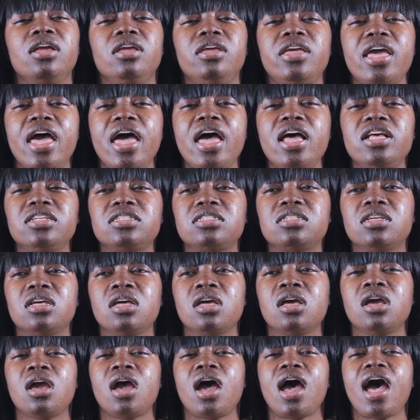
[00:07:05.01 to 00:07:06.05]
Yes,
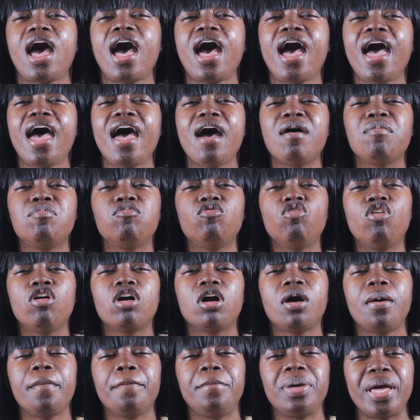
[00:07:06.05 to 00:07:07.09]
I have
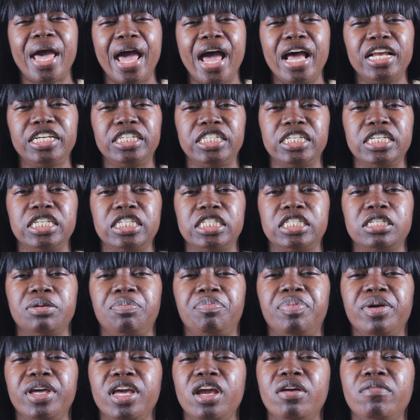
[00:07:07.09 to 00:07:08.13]
more compassion to
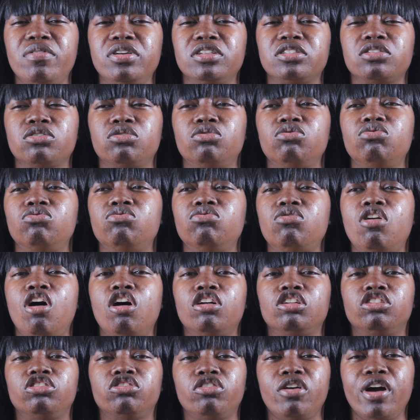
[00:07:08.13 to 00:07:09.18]
parents who
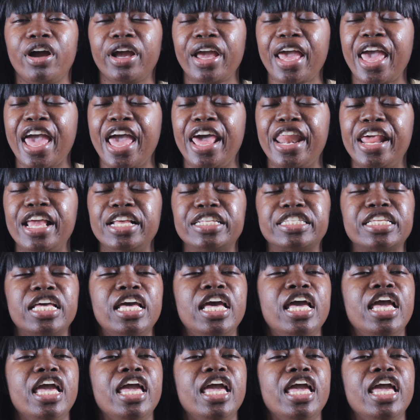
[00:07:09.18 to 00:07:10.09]
are drug addicts